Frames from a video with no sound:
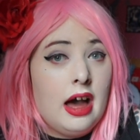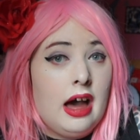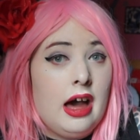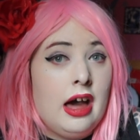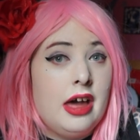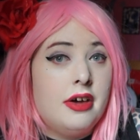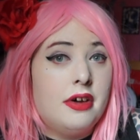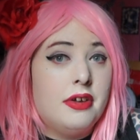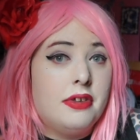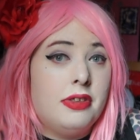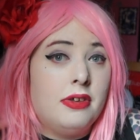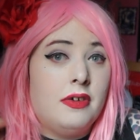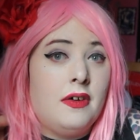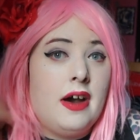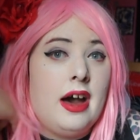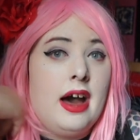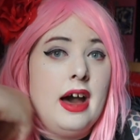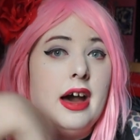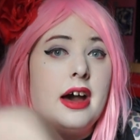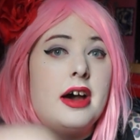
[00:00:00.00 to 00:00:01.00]
I also
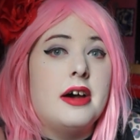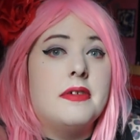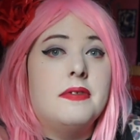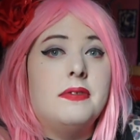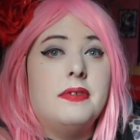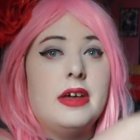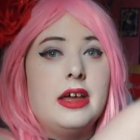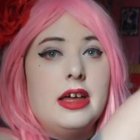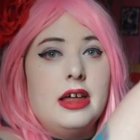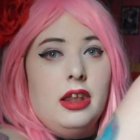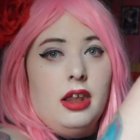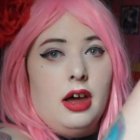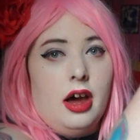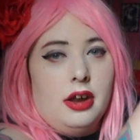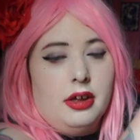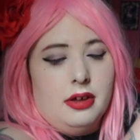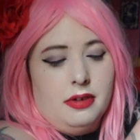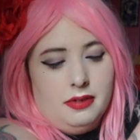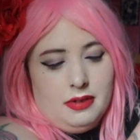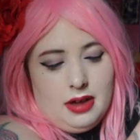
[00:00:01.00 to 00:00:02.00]
have a
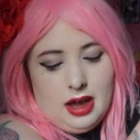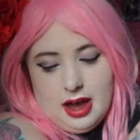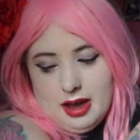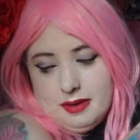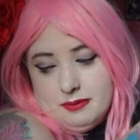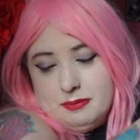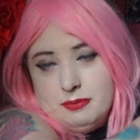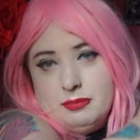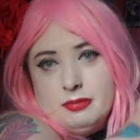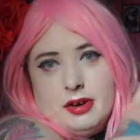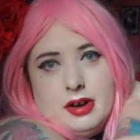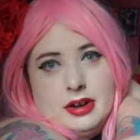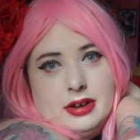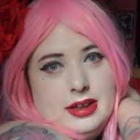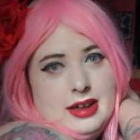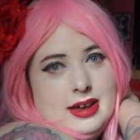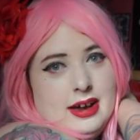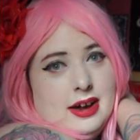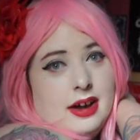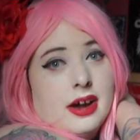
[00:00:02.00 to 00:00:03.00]
lot of, I have one
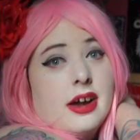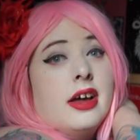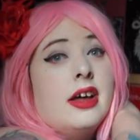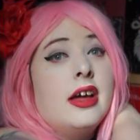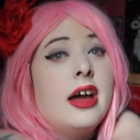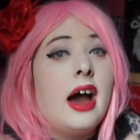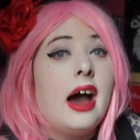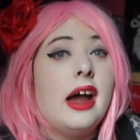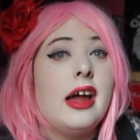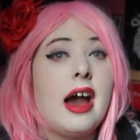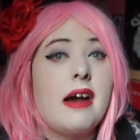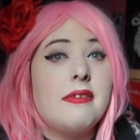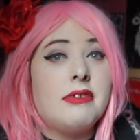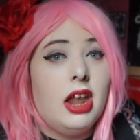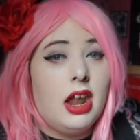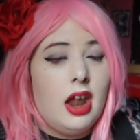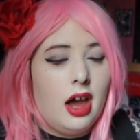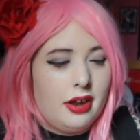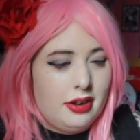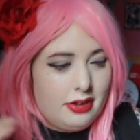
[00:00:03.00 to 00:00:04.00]
here. I have
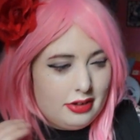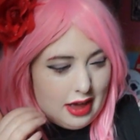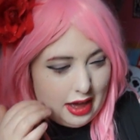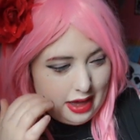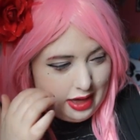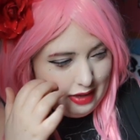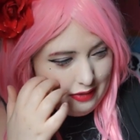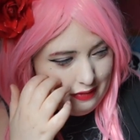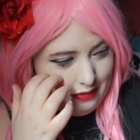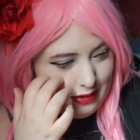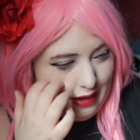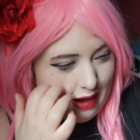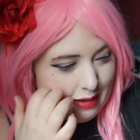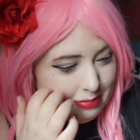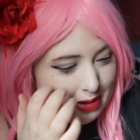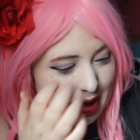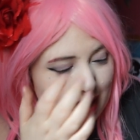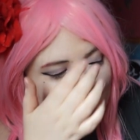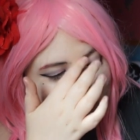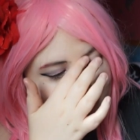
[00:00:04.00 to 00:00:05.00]
a lot of tattoos.
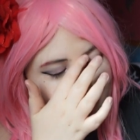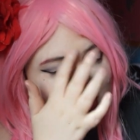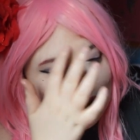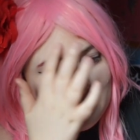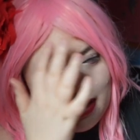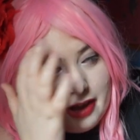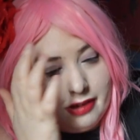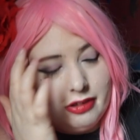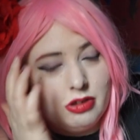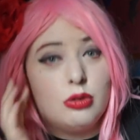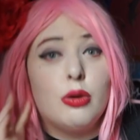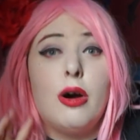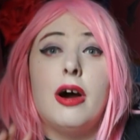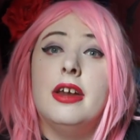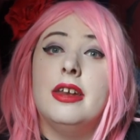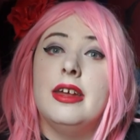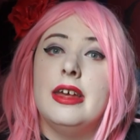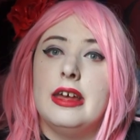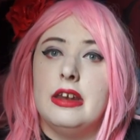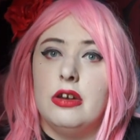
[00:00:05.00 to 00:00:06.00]
I'm getting my next
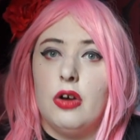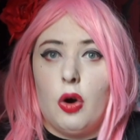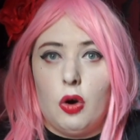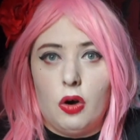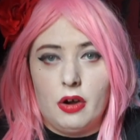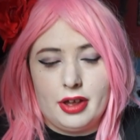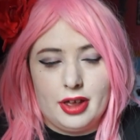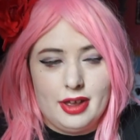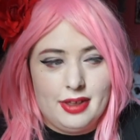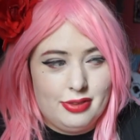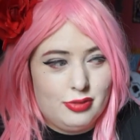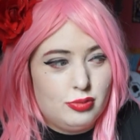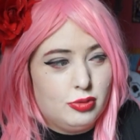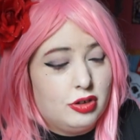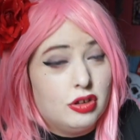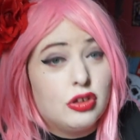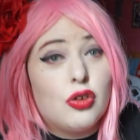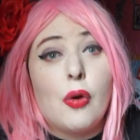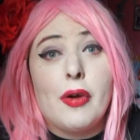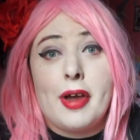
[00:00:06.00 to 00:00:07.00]
one in August,
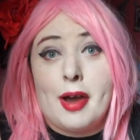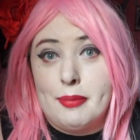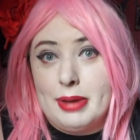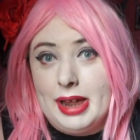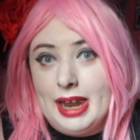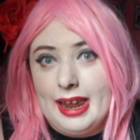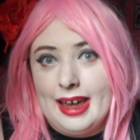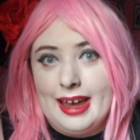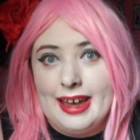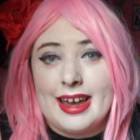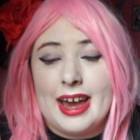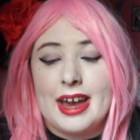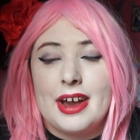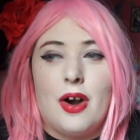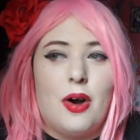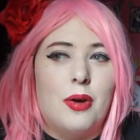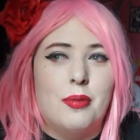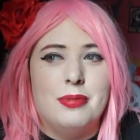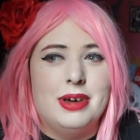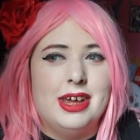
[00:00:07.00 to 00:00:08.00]
which is going on my leg. I
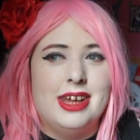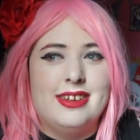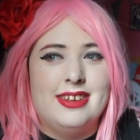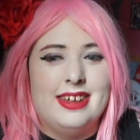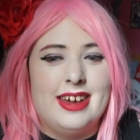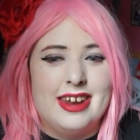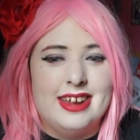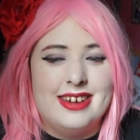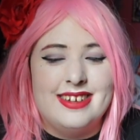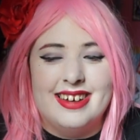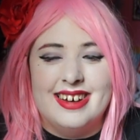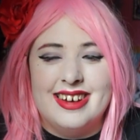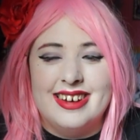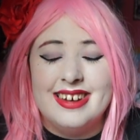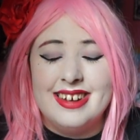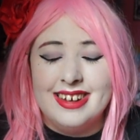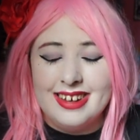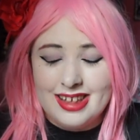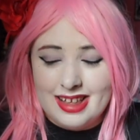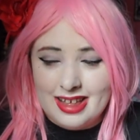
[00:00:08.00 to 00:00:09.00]
can't wait to get it
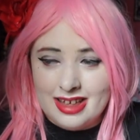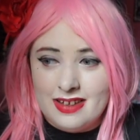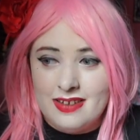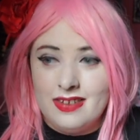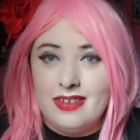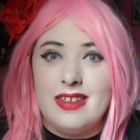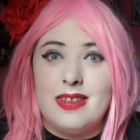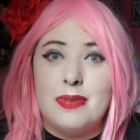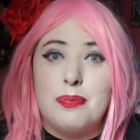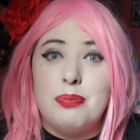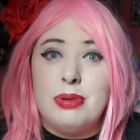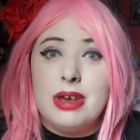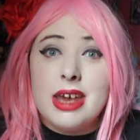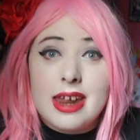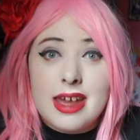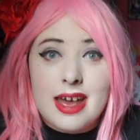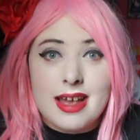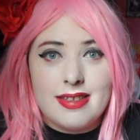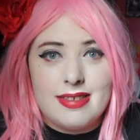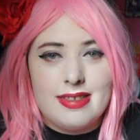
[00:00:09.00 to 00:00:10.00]
done this
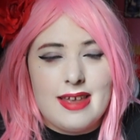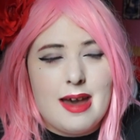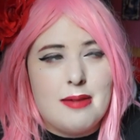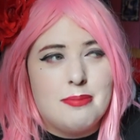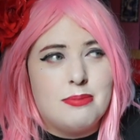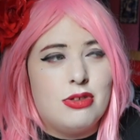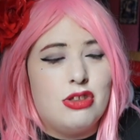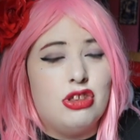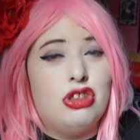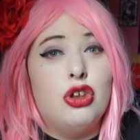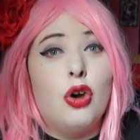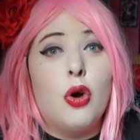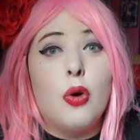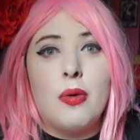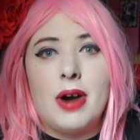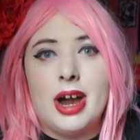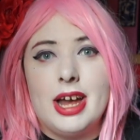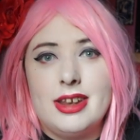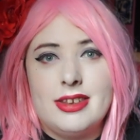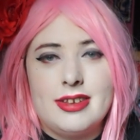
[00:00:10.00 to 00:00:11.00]
BDSM Snow
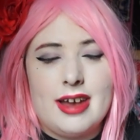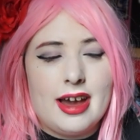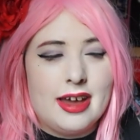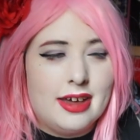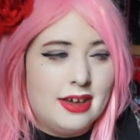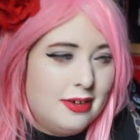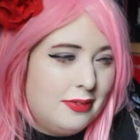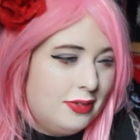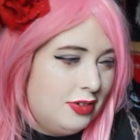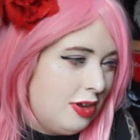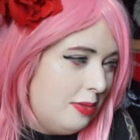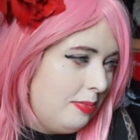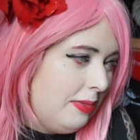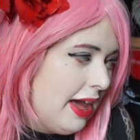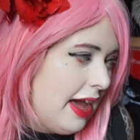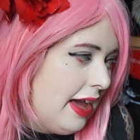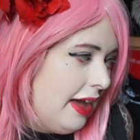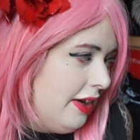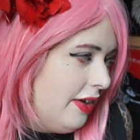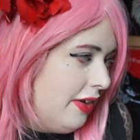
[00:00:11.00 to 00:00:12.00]
White tattoo which I'm
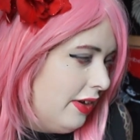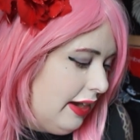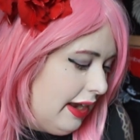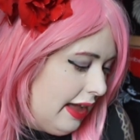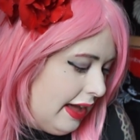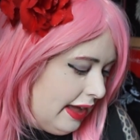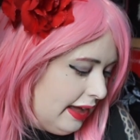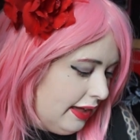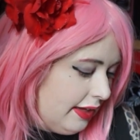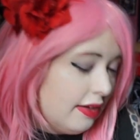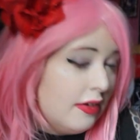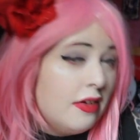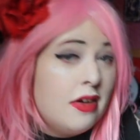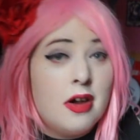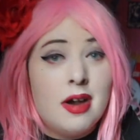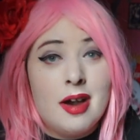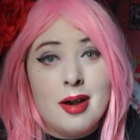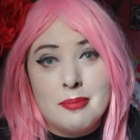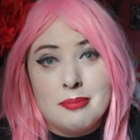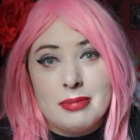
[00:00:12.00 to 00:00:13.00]
getting on like
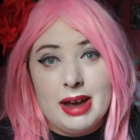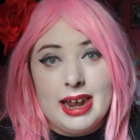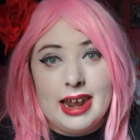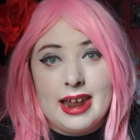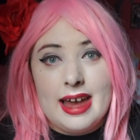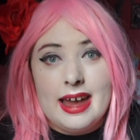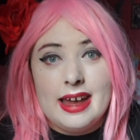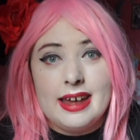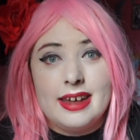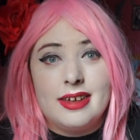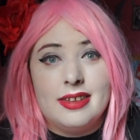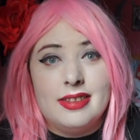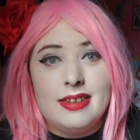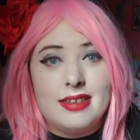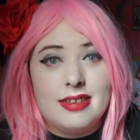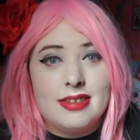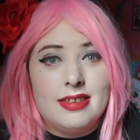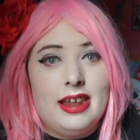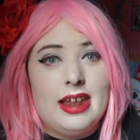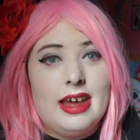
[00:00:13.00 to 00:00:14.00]
my leg,
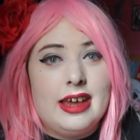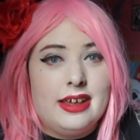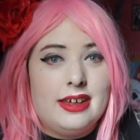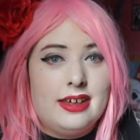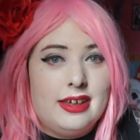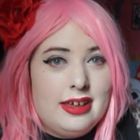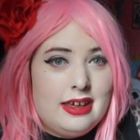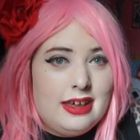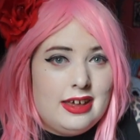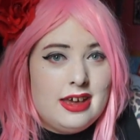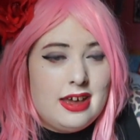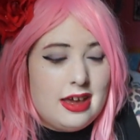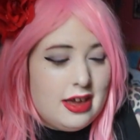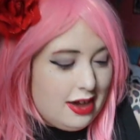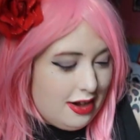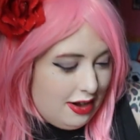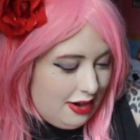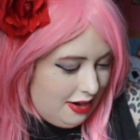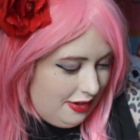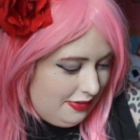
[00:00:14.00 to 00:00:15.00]
this leg here